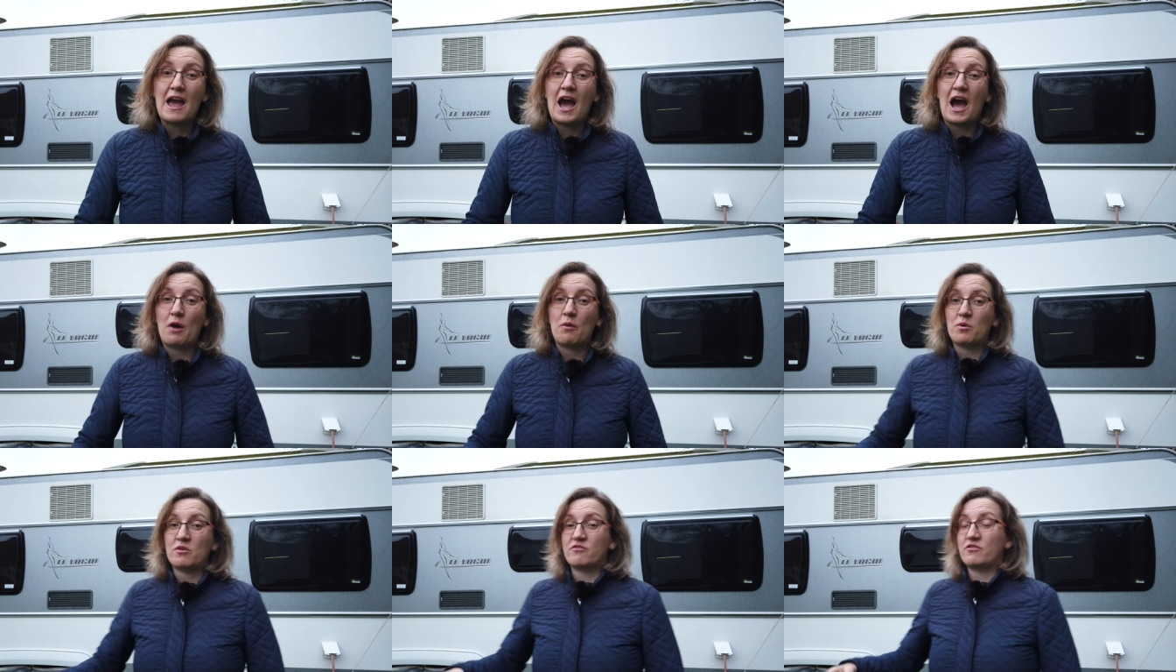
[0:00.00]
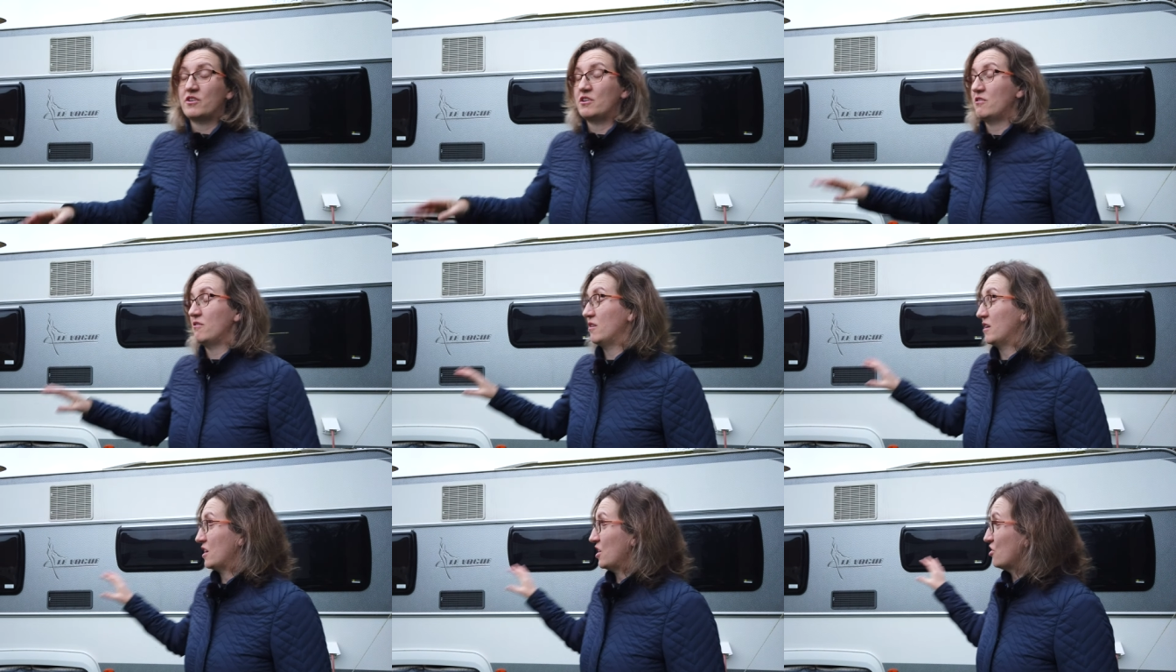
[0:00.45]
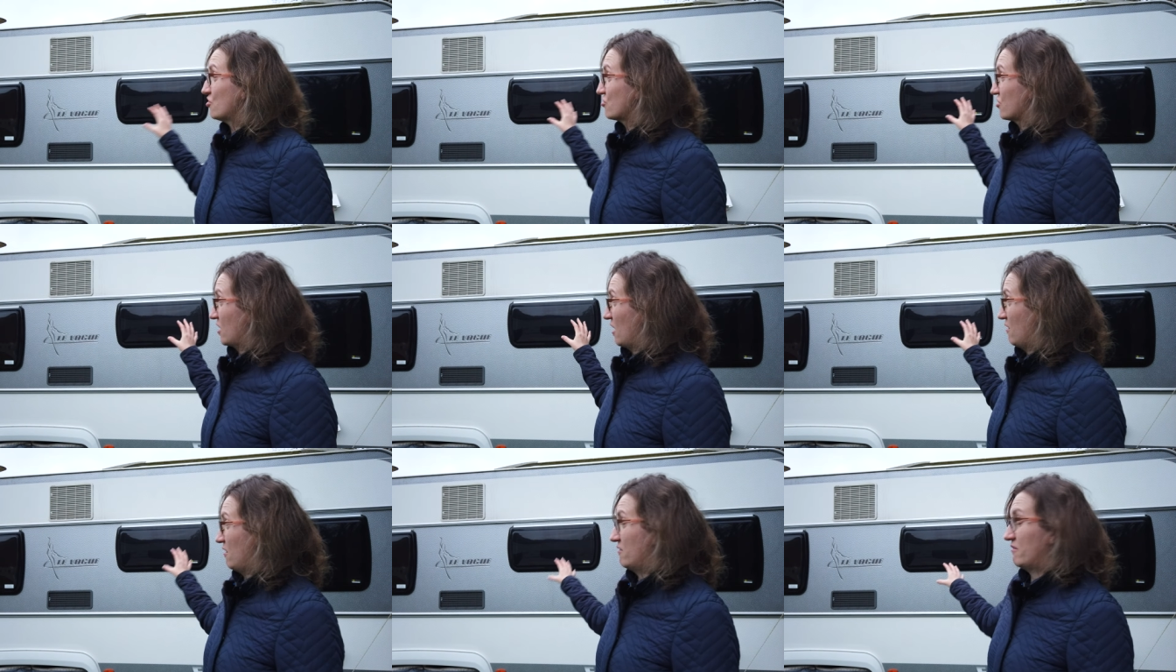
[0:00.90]
However,
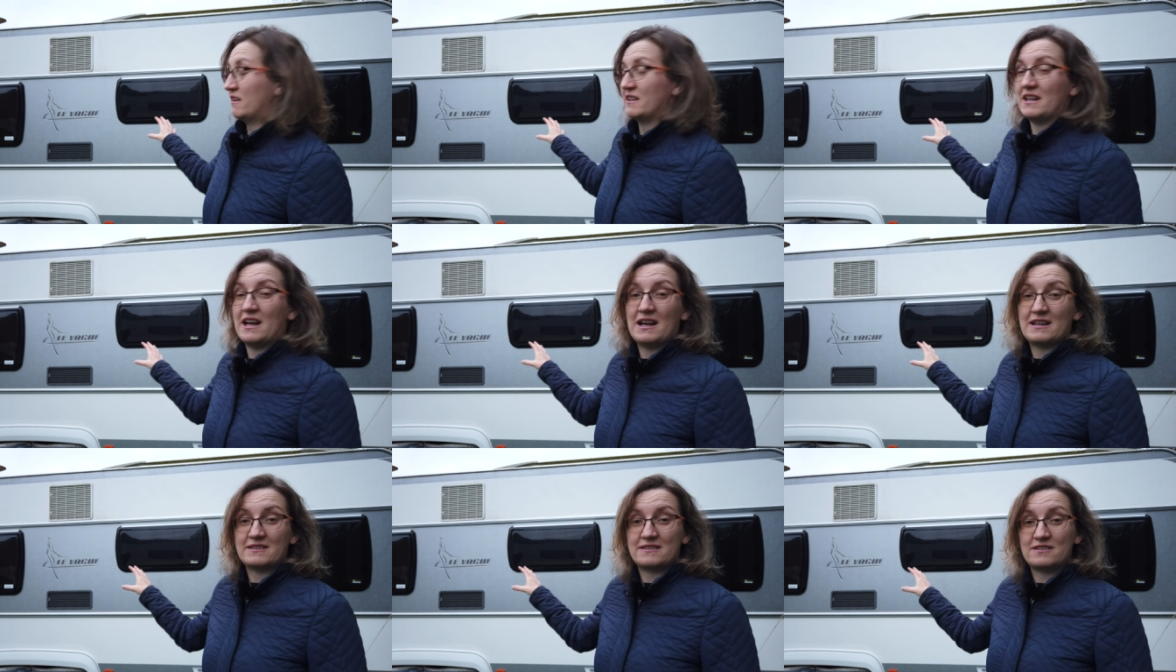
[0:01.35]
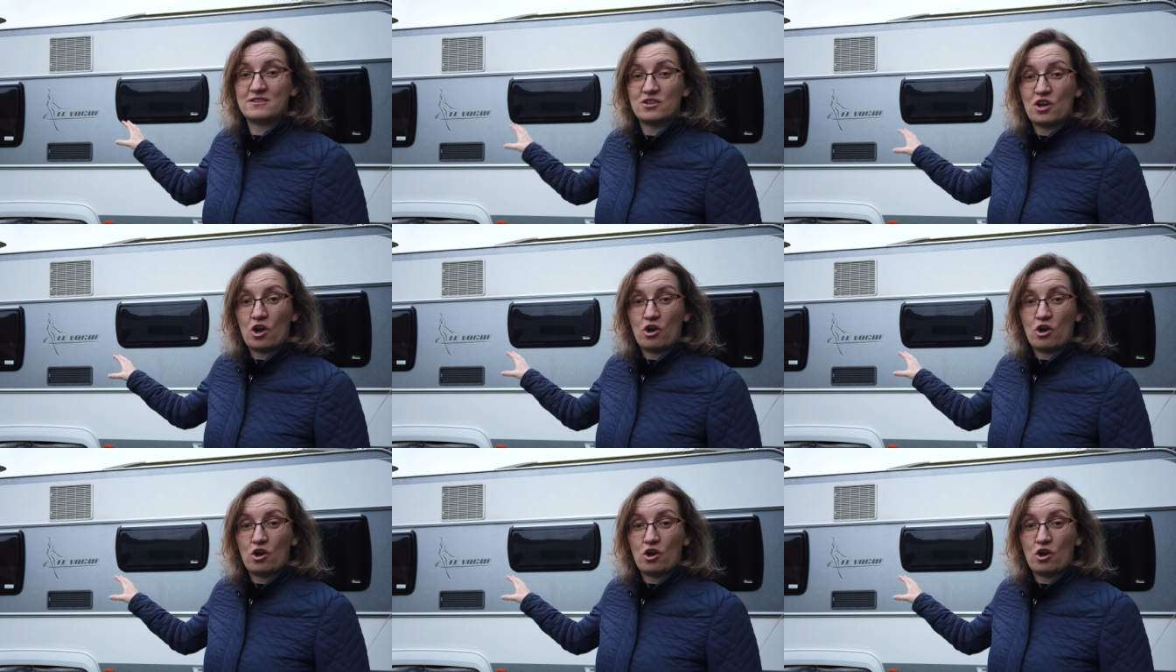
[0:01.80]
each caravan has its